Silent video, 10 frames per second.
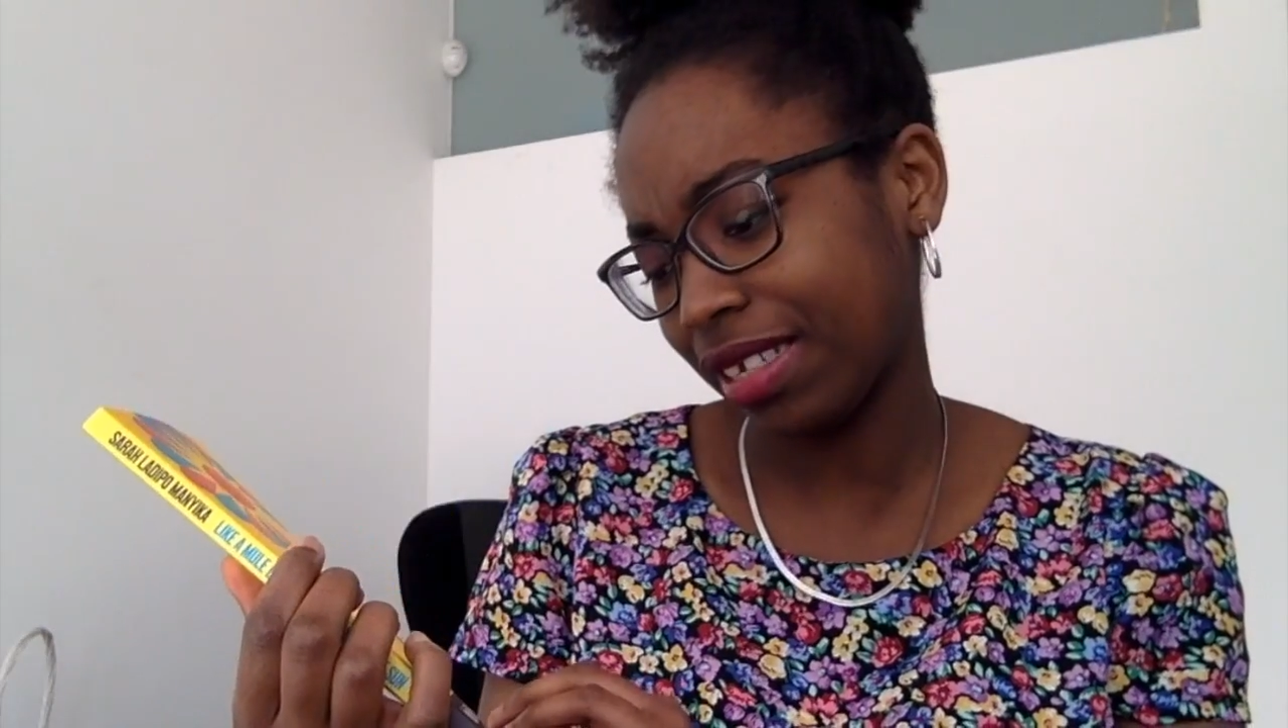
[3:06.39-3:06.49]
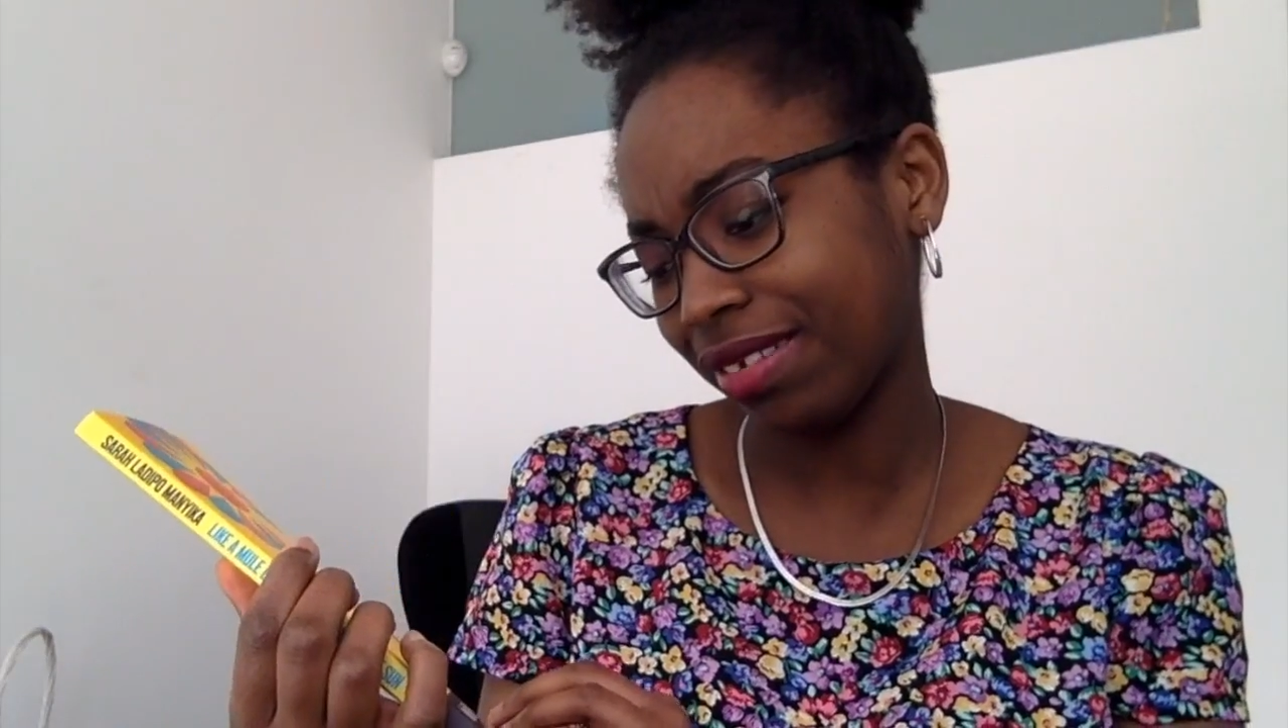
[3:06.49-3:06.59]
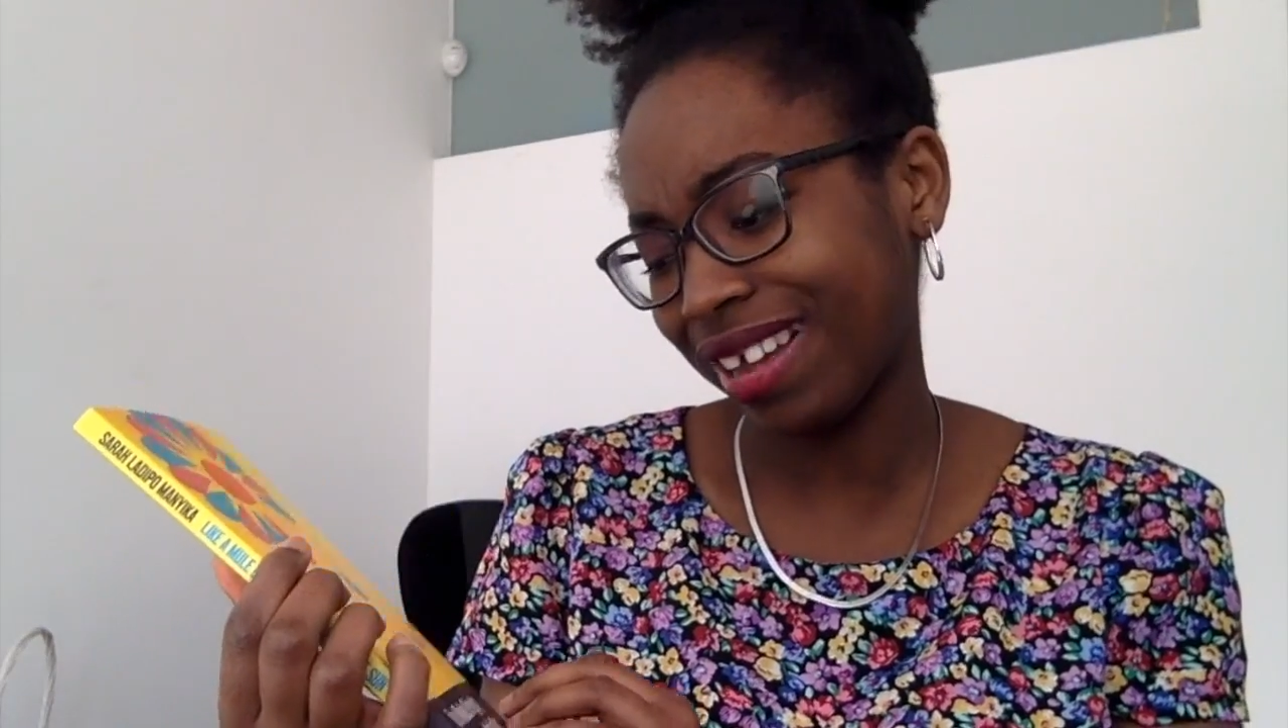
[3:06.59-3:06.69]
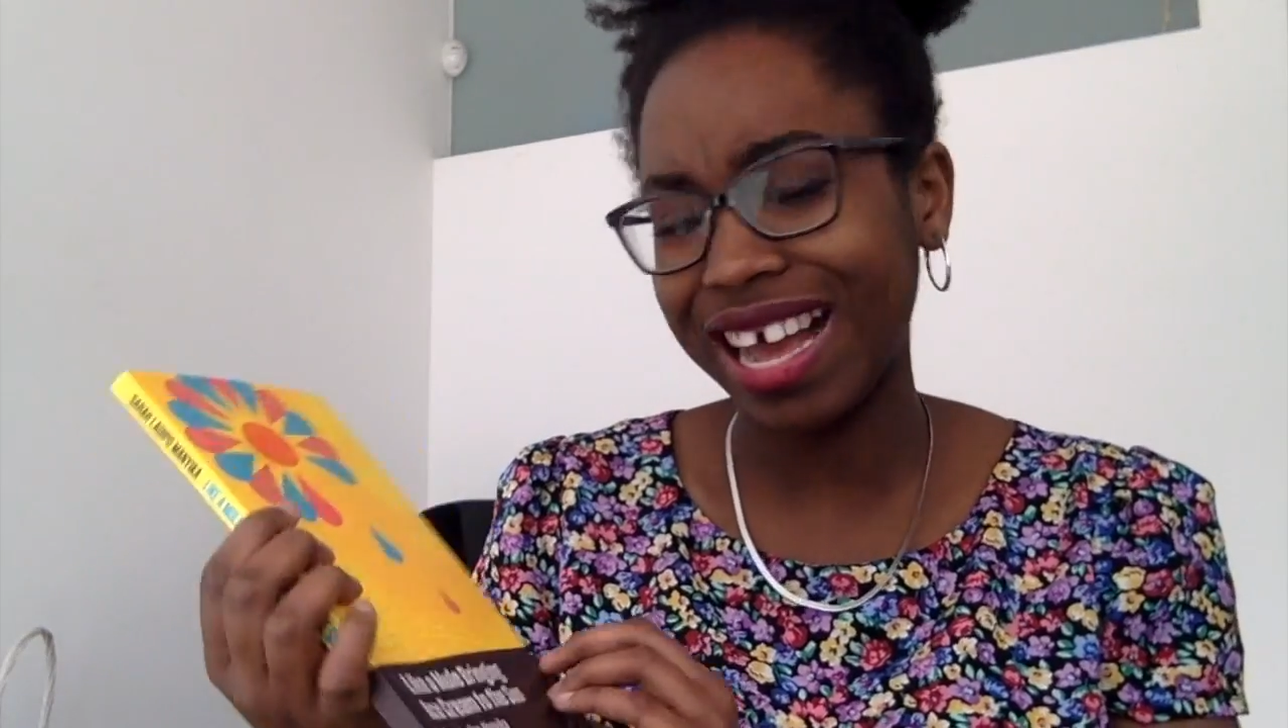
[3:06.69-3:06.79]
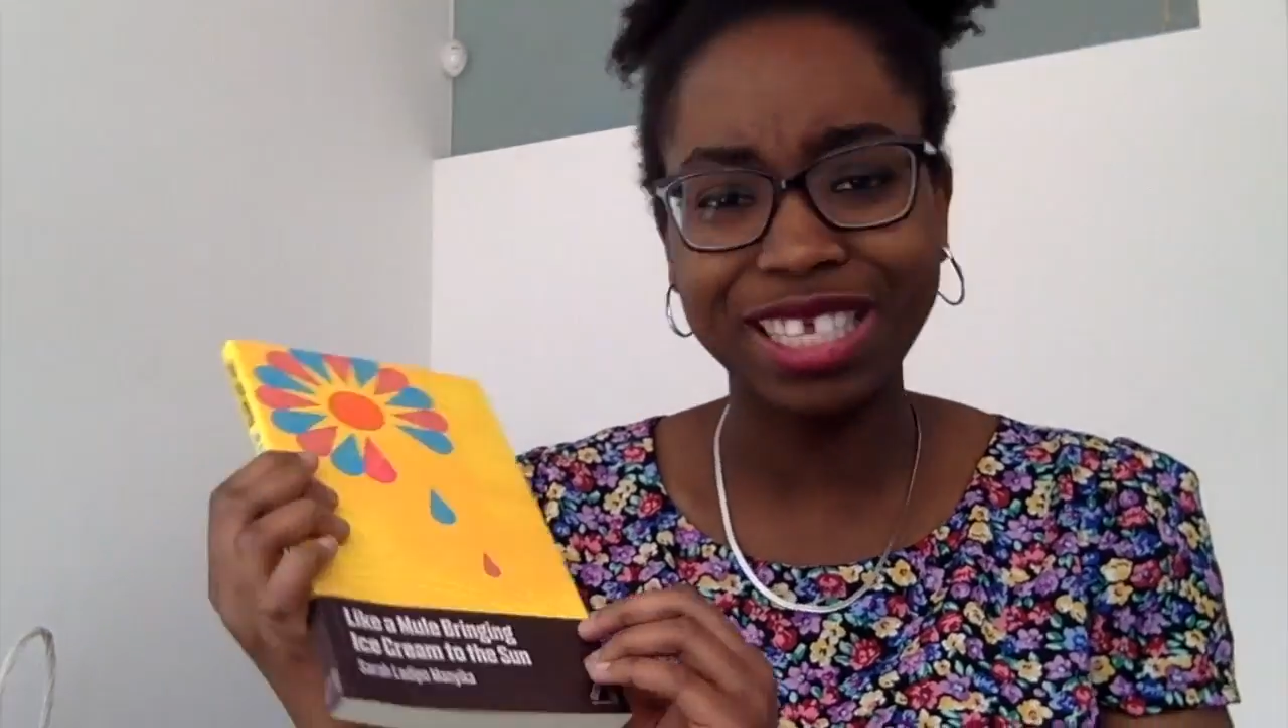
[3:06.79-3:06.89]

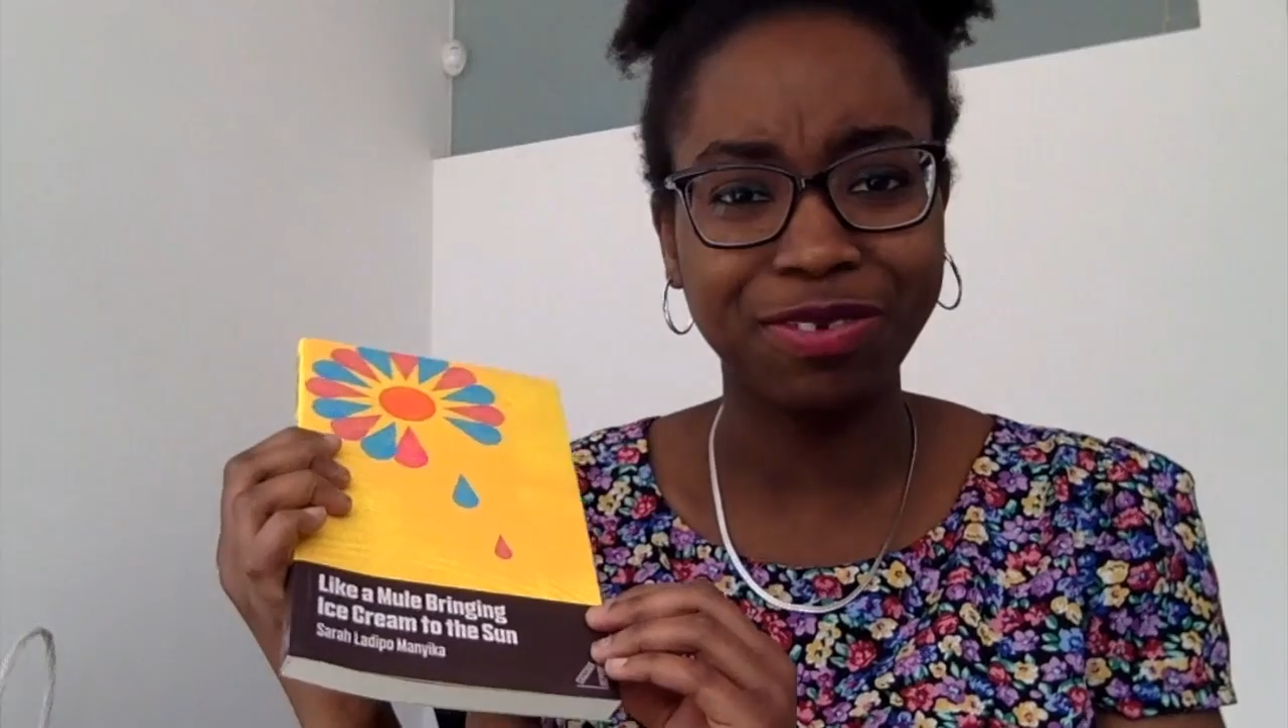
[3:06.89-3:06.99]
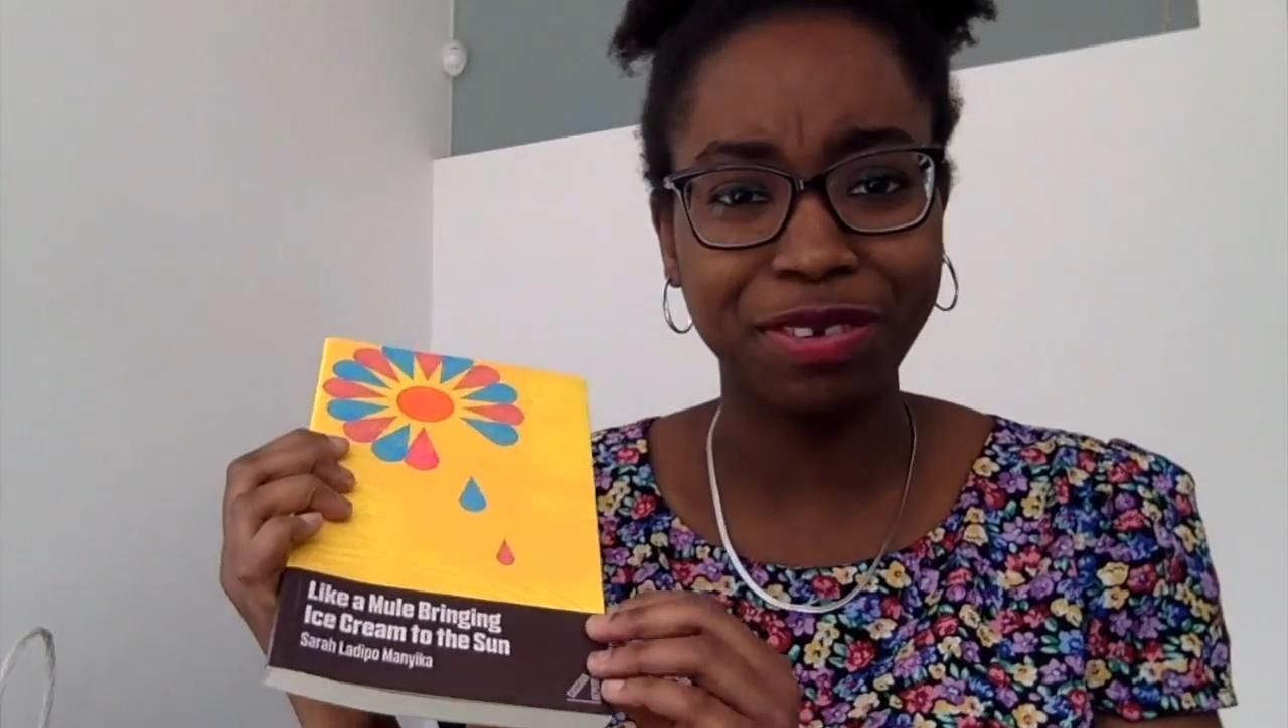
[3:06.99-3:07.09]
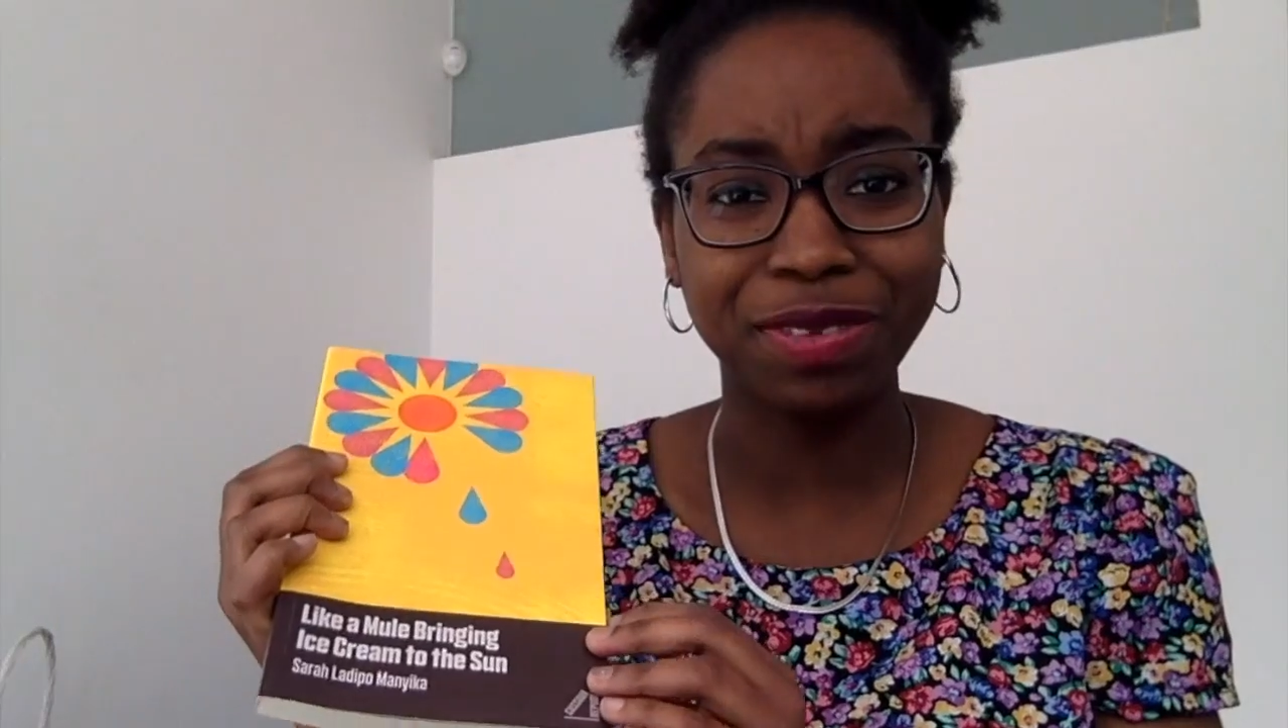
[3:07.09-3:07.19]
ice cream